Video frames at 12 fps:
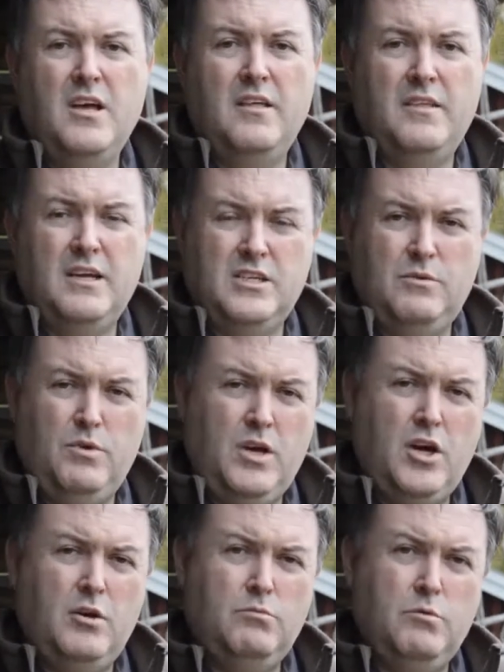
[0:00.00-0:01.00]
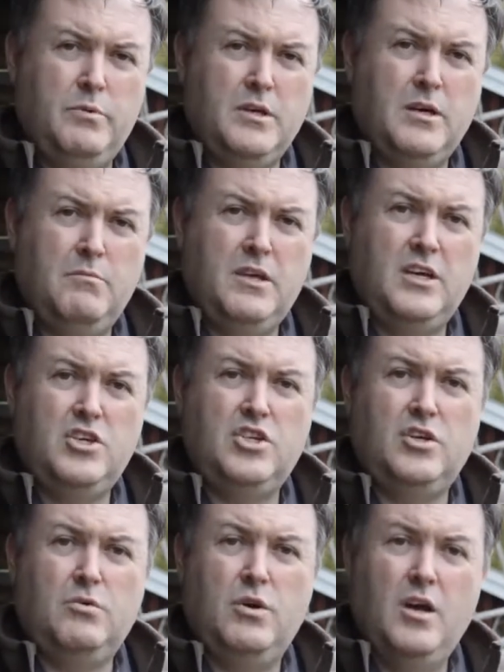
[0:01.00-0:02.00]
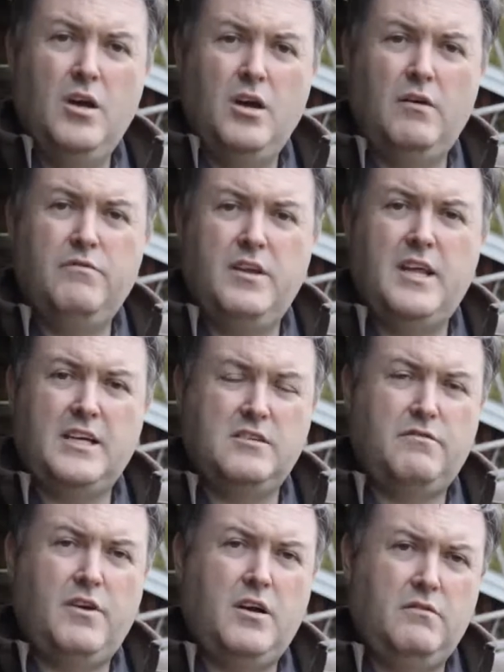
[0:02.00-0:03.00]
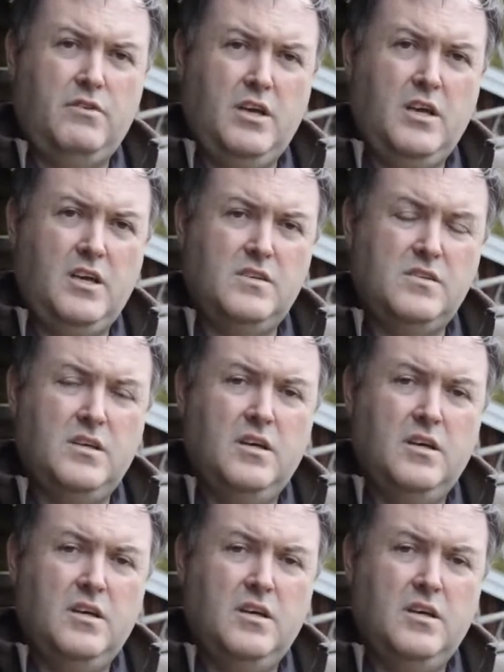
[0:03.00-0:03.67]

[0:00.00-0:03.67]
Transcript: that actually we hope will become the issue of the next 5 years.